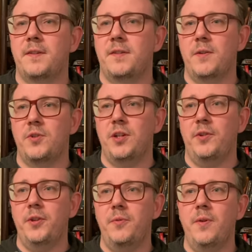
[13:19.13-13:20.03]
So she'll
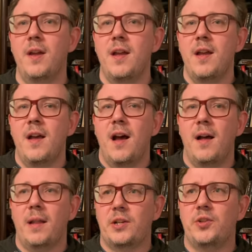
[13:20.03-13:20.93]
do,
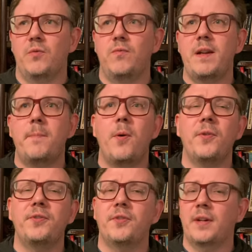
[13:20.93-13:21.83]
uh, like she'll
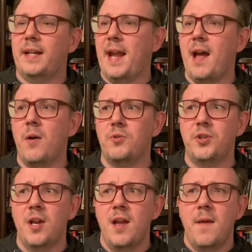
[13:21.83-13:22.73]
reupholster a
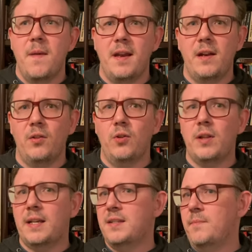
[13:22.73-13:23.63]
couch, and it'll look
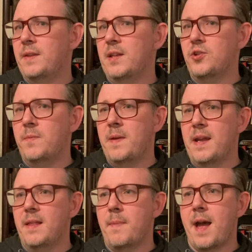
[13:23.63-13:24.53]
like something that should be
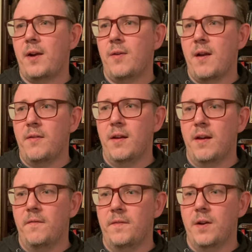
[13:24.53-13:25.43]
in the background
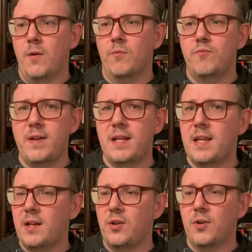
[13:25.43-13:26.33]
of you know a
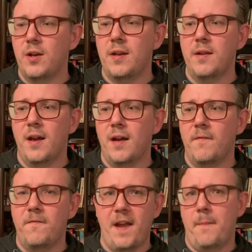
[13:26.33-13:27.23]
really good uh,
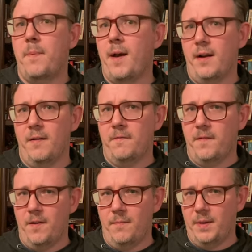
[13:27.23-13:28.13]
vampire
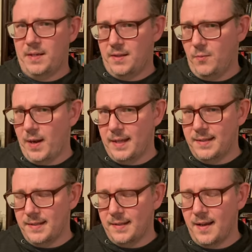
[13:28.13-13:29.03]
film because of the way it's
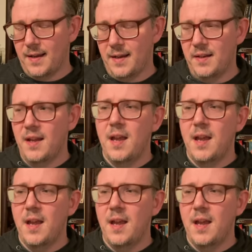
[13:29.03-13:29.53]
designed.